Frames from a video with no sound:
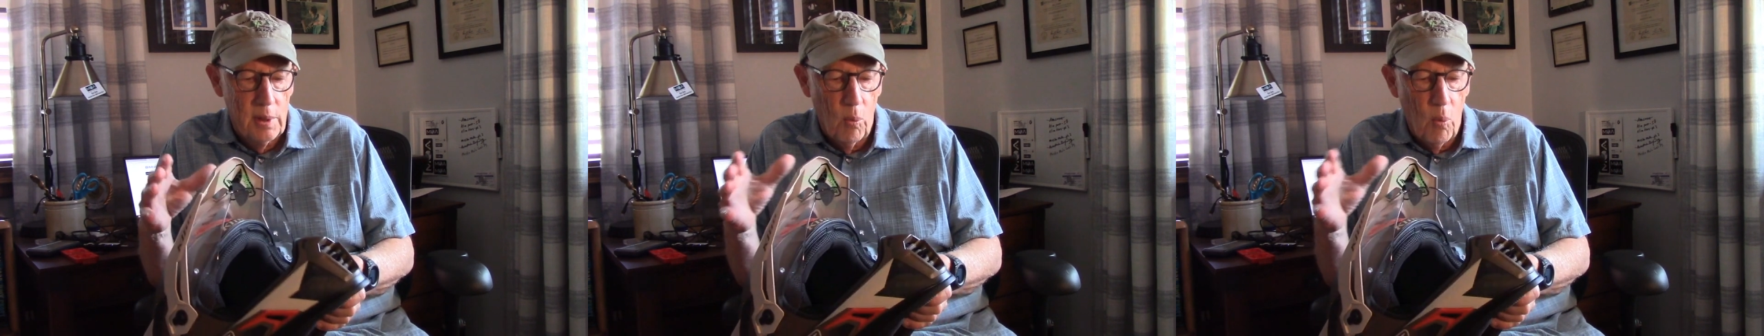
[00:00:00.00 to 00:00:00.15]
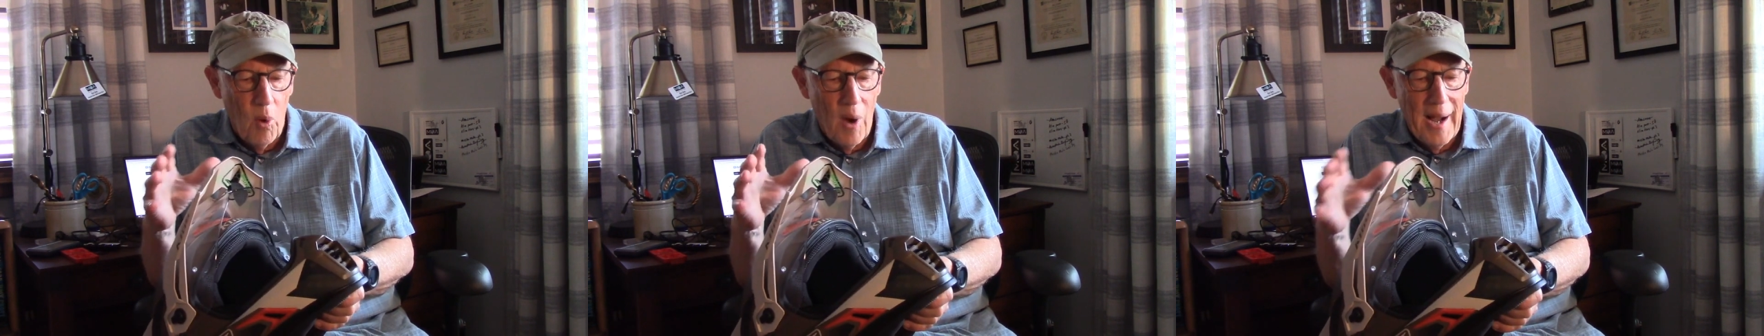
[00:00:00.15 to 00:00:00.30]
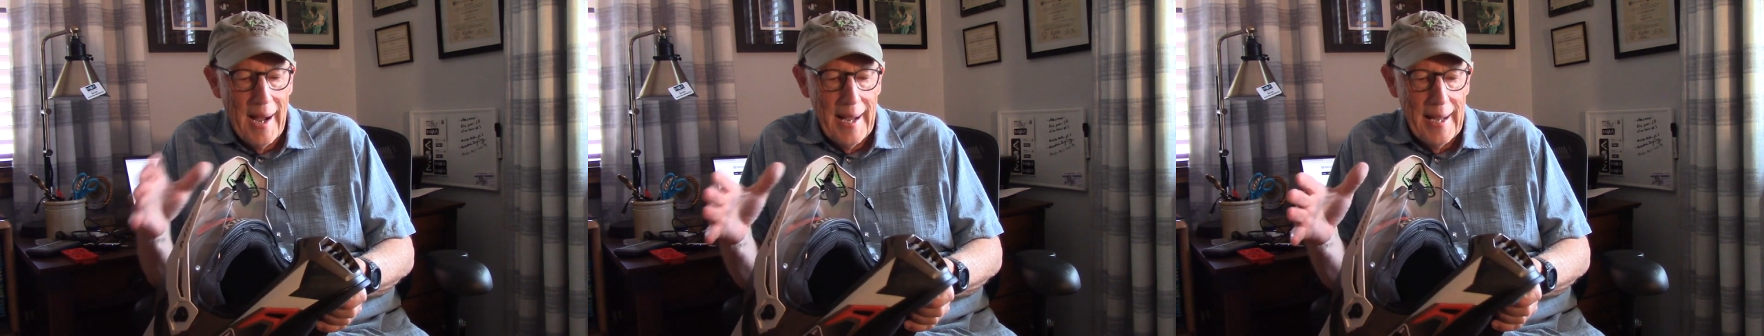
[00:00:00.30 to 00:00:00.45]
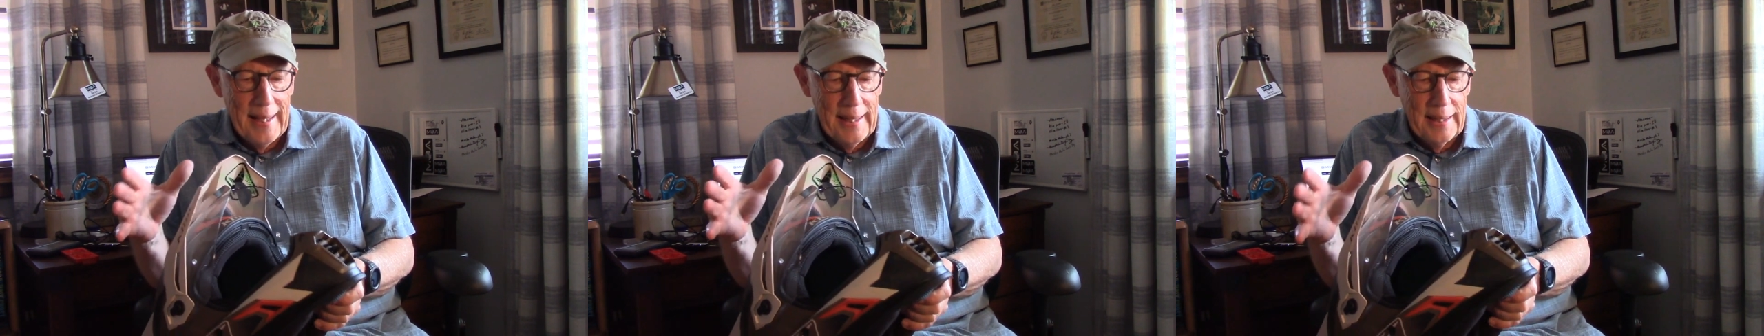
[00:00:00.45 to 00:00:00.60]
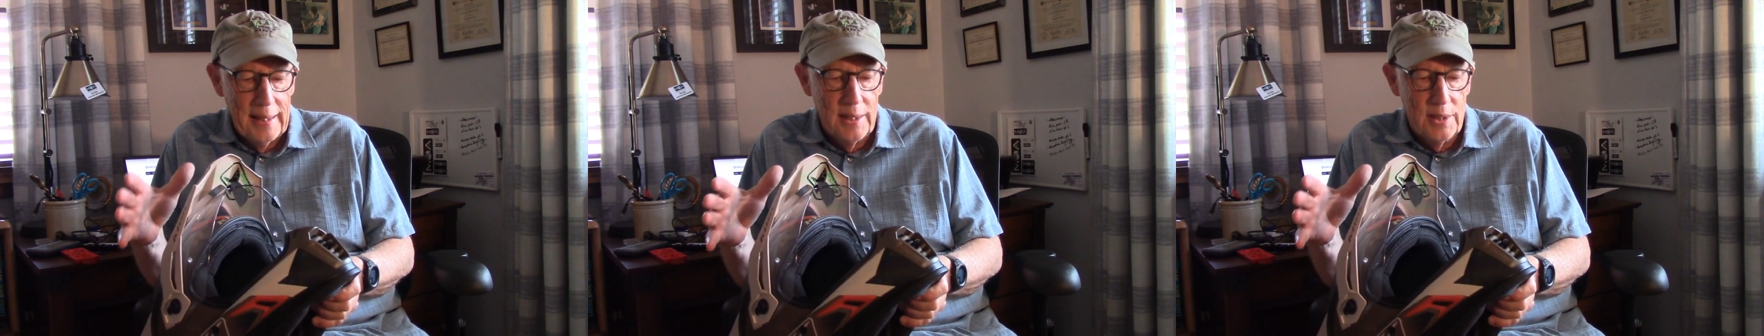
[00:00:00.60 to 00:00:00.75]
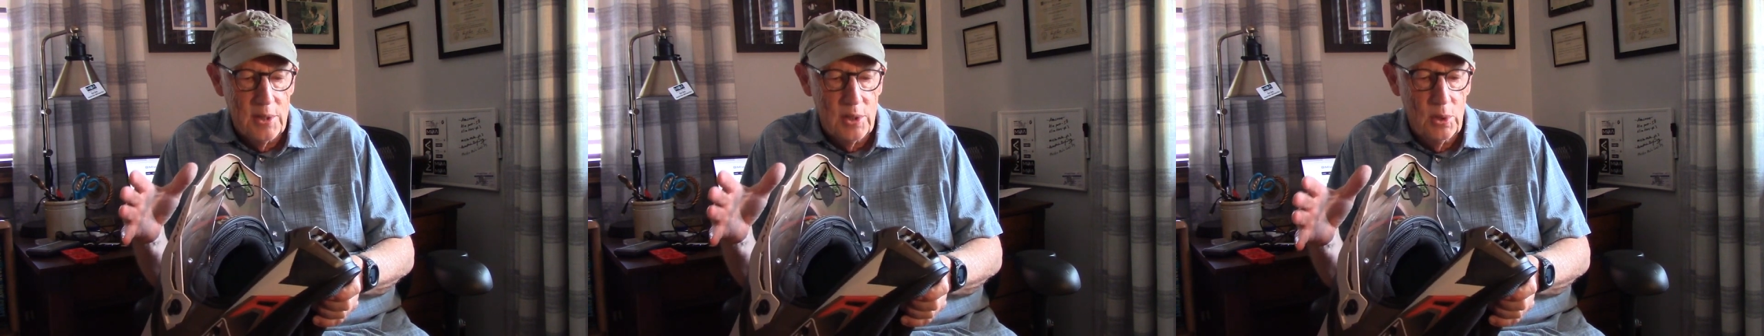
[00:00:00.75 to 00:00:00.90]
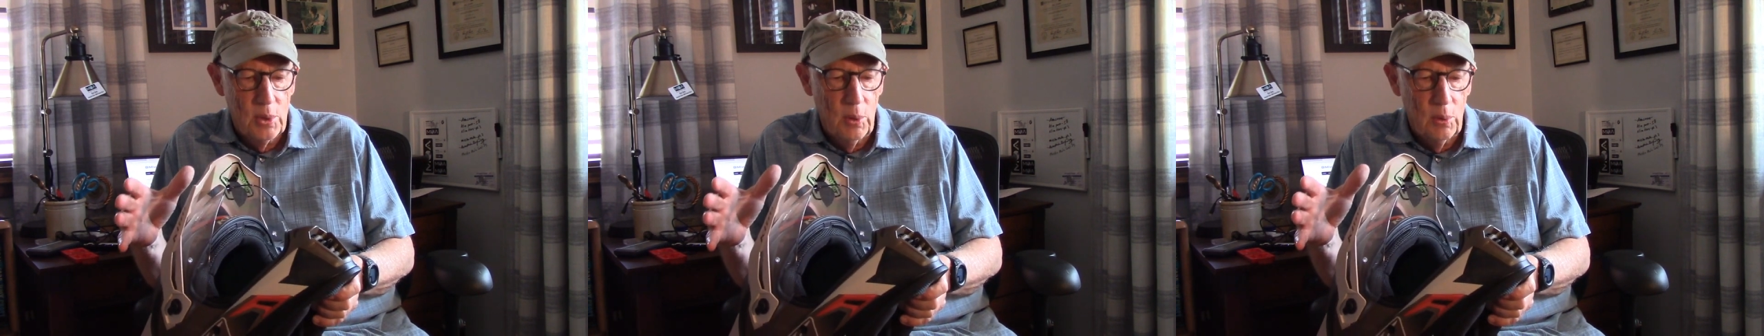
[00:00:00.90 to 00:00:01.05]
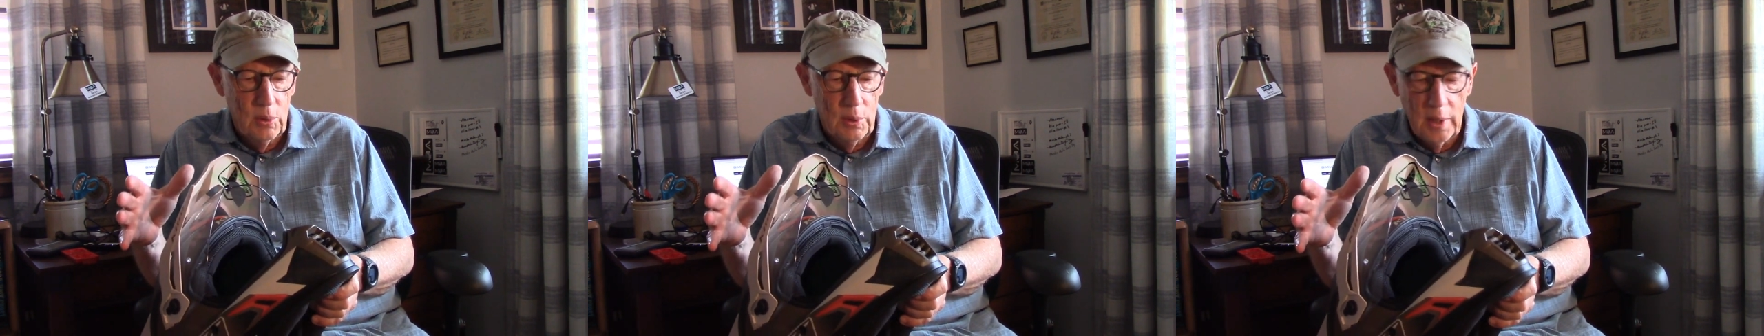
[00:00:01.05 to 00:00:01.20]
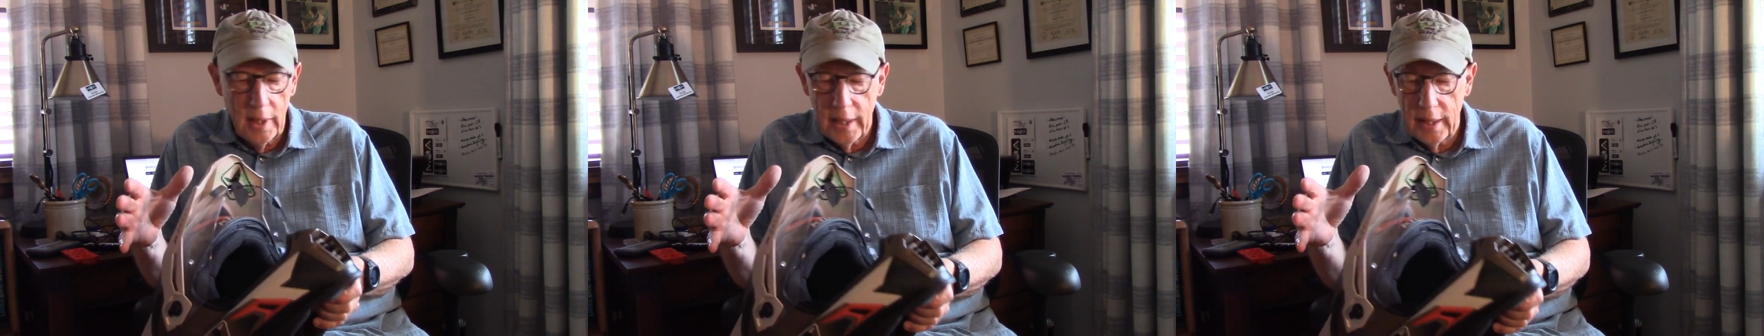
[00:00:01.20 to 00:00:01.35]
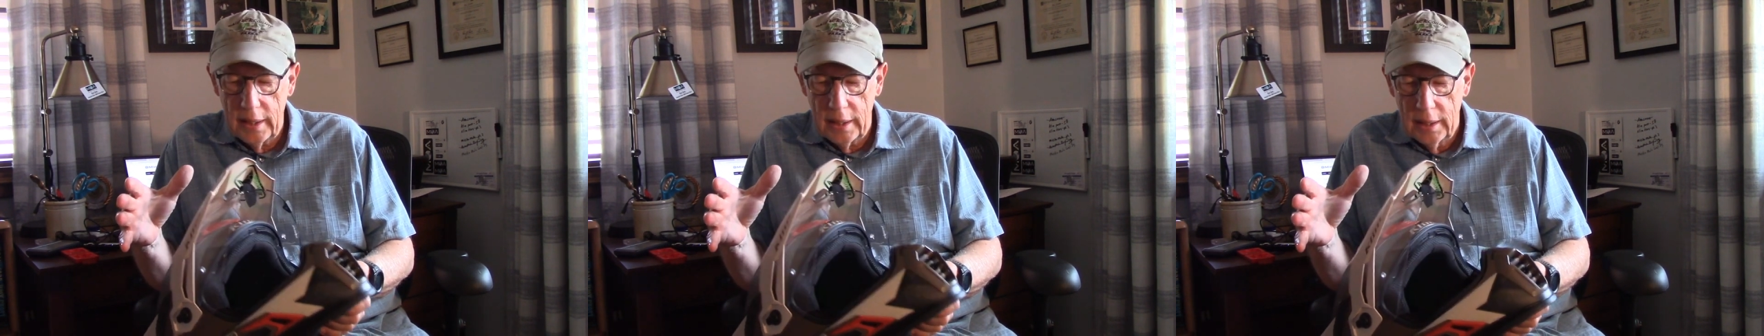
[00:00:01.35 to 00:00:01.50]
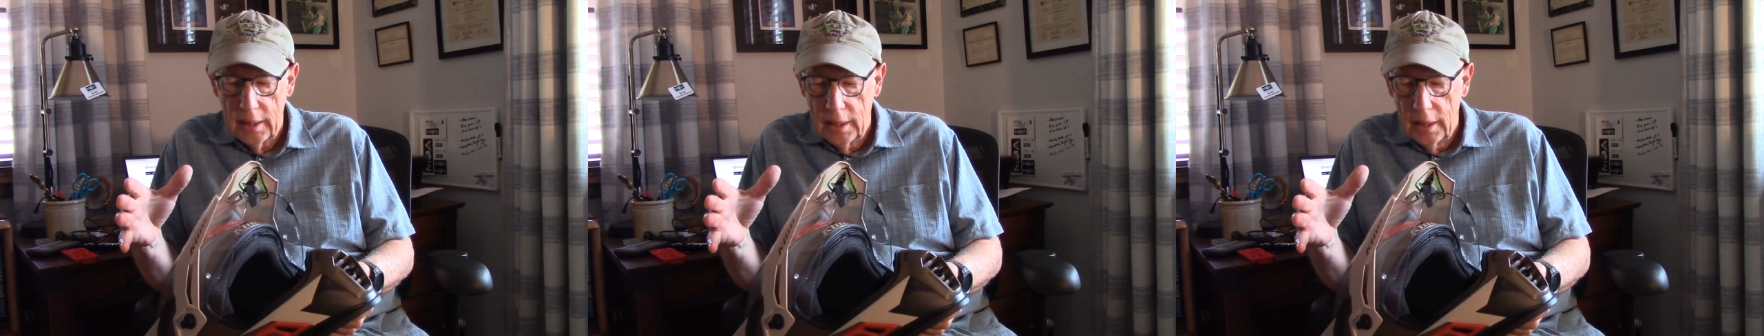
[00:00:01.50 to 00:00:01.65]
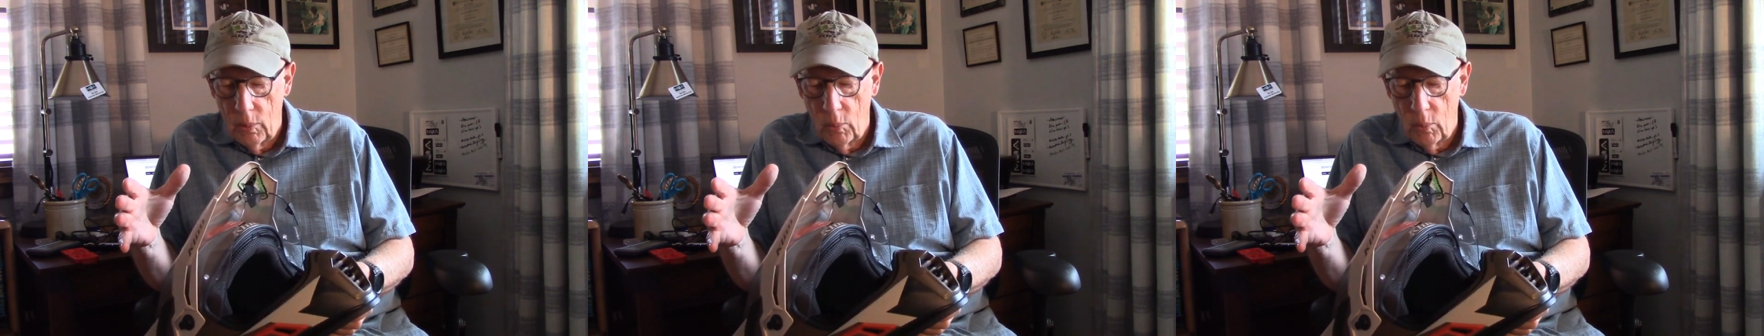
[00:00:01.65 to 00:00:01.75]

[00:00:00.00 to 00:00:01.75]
why it's so light.